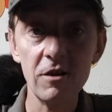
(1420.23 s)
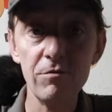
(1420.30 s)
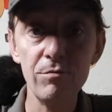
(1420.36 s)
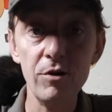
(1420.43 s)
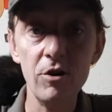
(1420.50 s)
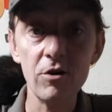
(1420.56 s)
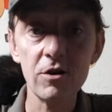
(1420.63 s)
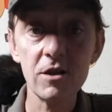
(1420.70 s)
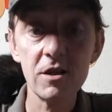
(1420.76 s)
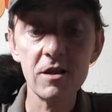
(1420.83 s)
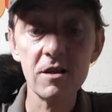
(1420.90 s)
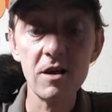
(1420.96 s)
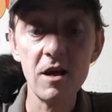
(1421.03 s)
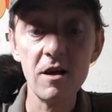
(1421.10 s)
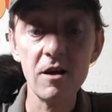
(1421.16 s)
I've
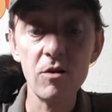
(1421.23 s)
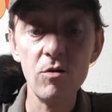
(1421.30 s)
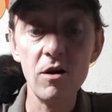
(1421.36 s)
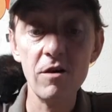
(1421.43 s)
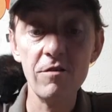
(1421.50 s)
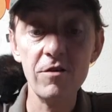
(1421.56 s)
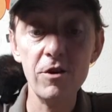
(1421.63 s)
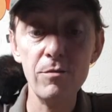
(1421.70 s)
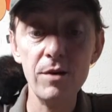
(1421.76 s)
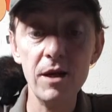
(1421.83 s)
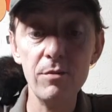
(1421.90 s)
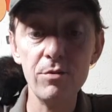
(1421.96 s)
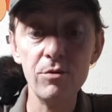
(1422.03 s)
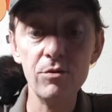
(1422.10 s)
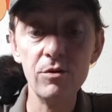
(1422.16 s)
blocked quite a few
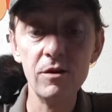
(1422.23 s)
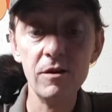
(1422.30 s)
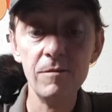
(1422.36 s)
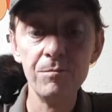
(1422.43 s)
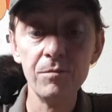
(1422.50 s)
people,